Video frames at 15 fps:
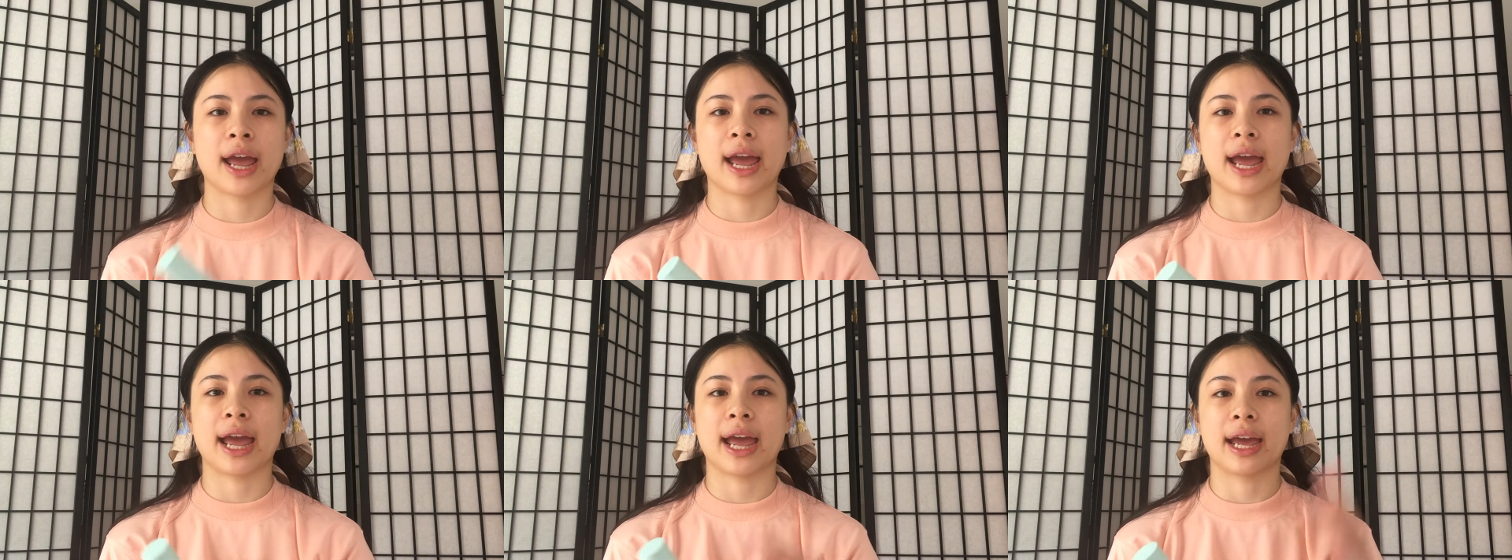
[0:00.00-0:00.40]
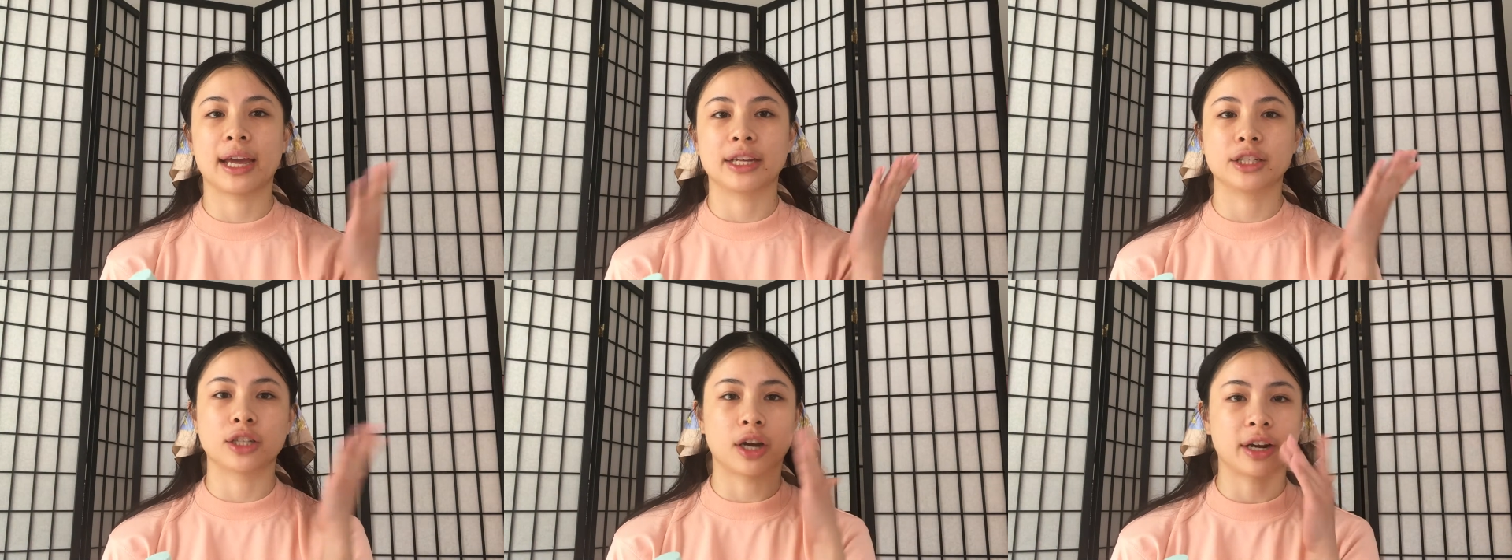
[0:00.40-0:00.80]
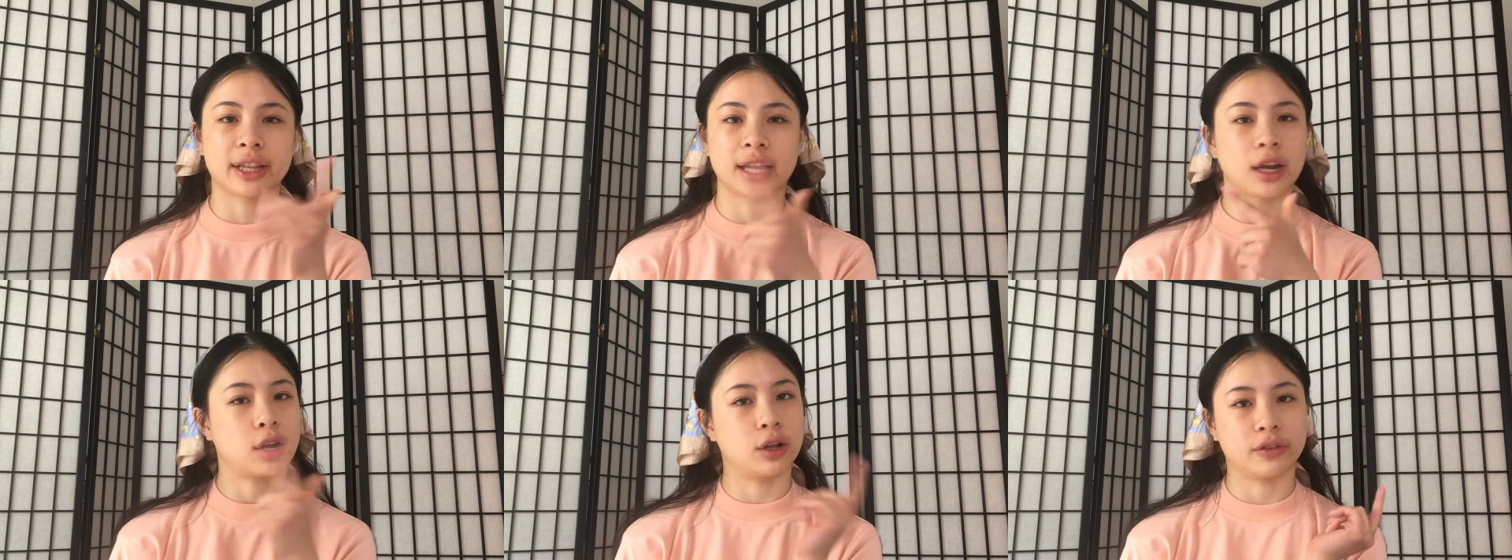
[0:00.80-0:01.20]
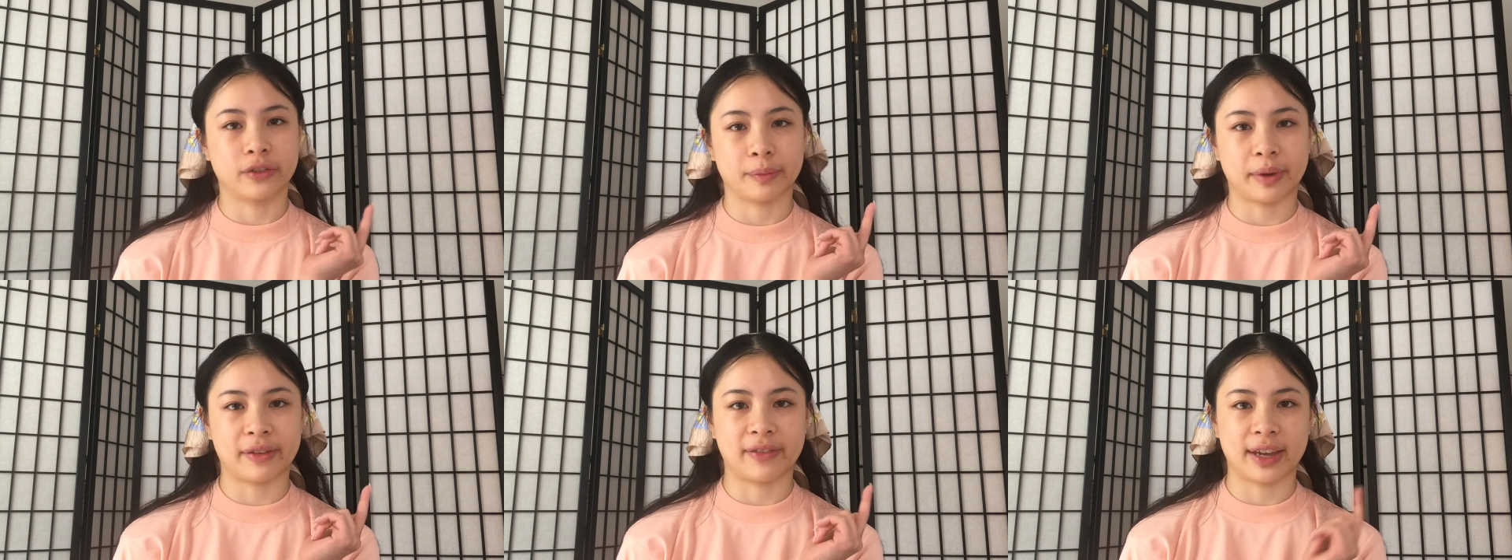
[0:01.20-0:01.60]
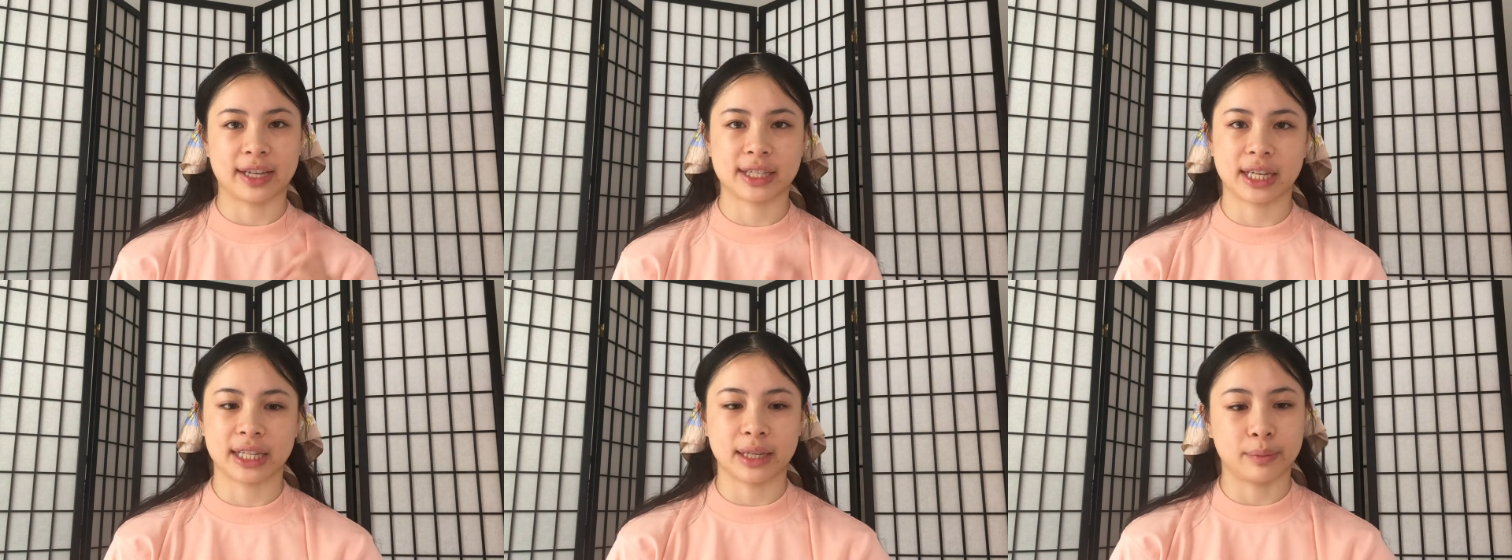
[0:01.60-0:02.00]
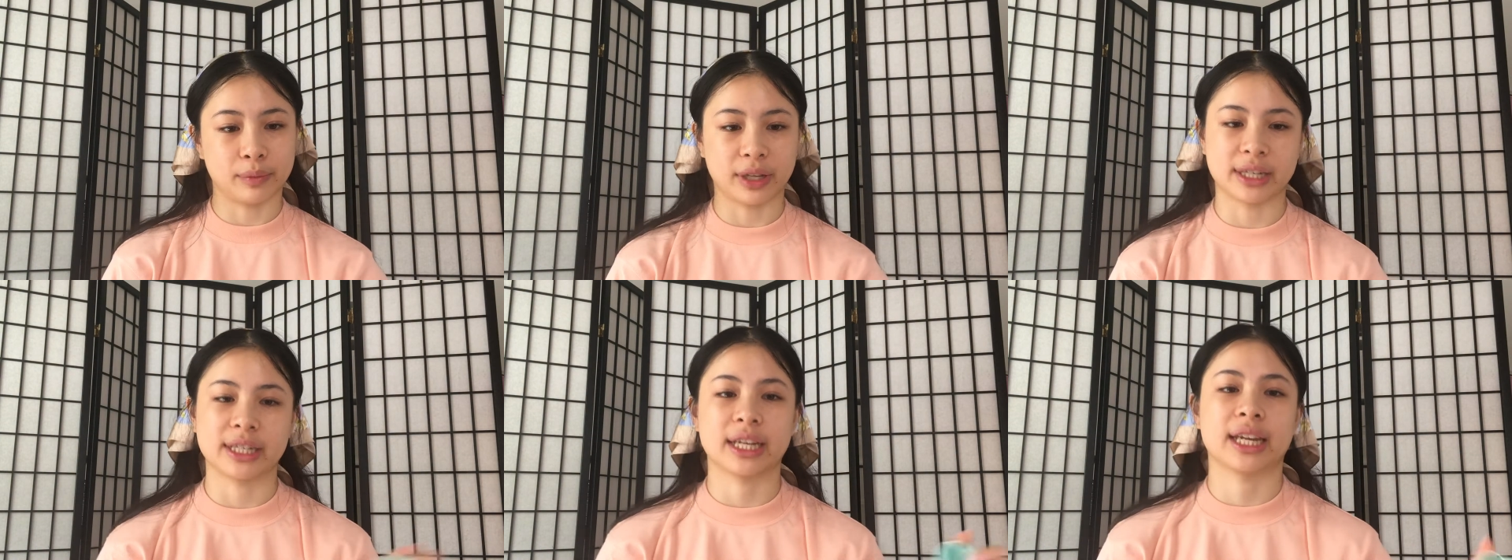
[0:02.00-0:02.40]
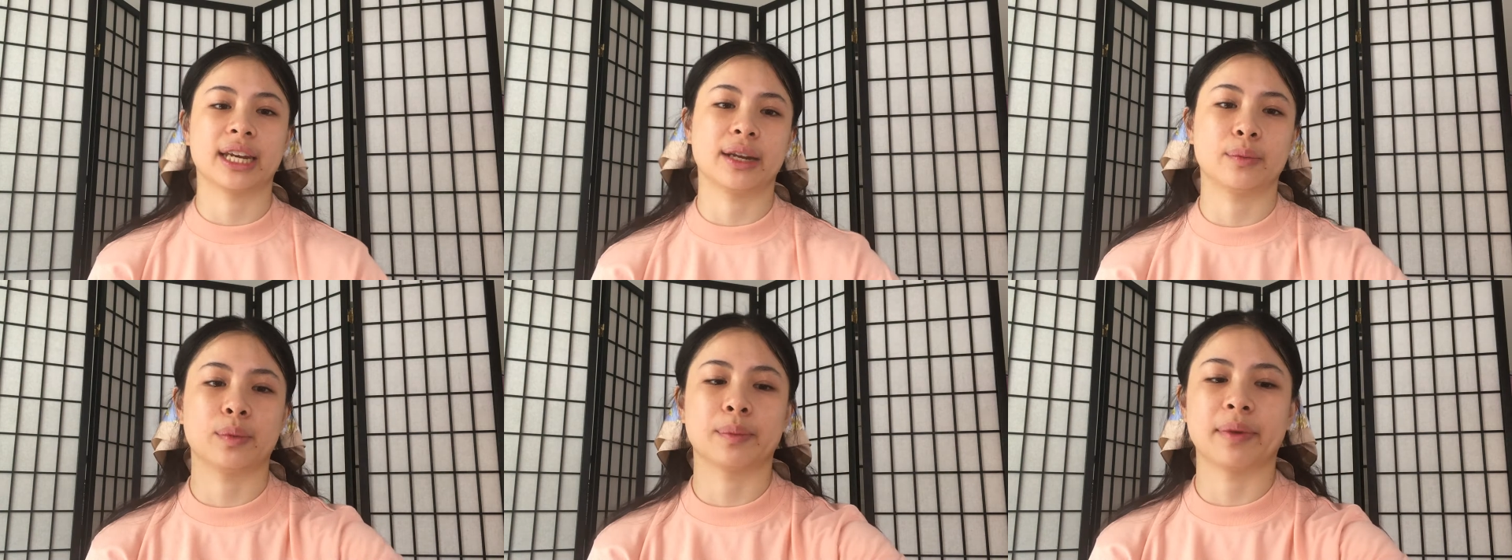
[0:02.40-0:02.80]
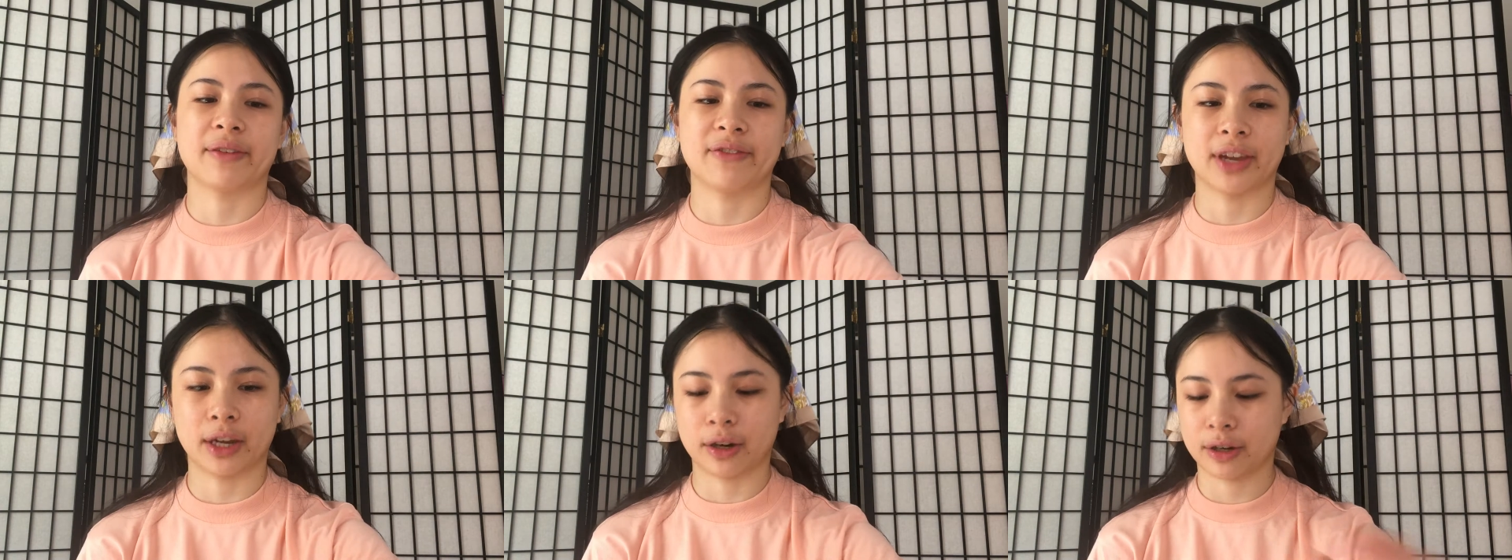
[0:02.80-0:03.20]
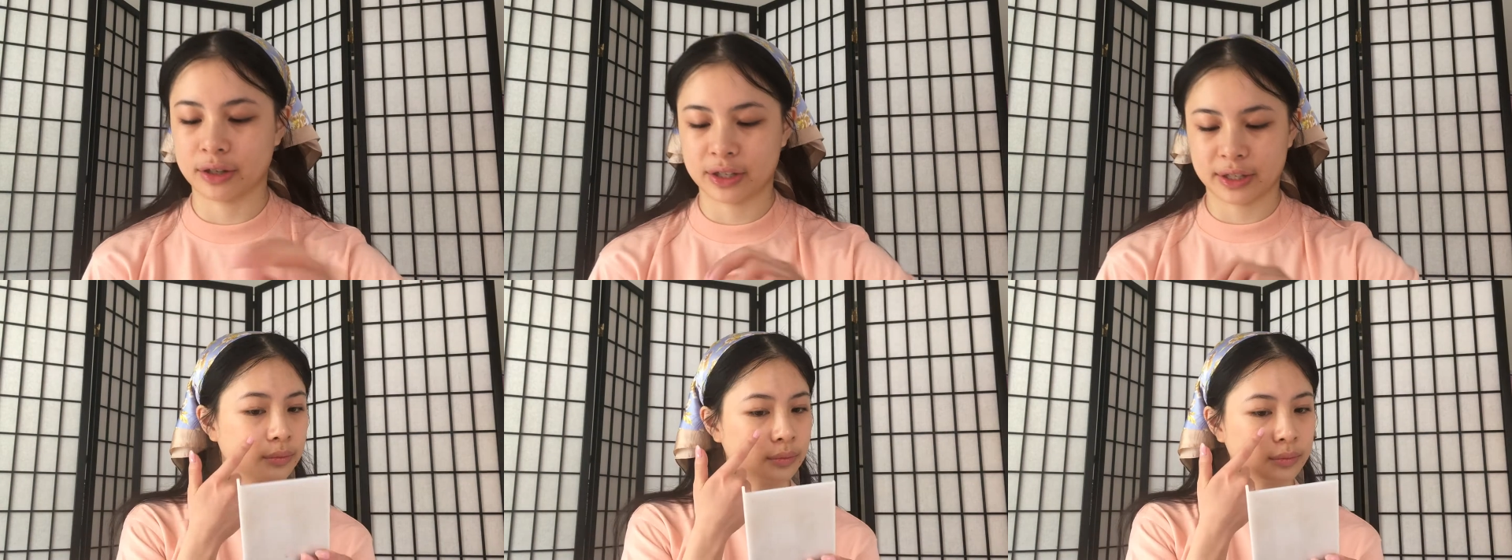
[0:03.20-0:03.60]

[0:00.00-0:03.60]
and dotting that all over my face and then blending it in with my fingers.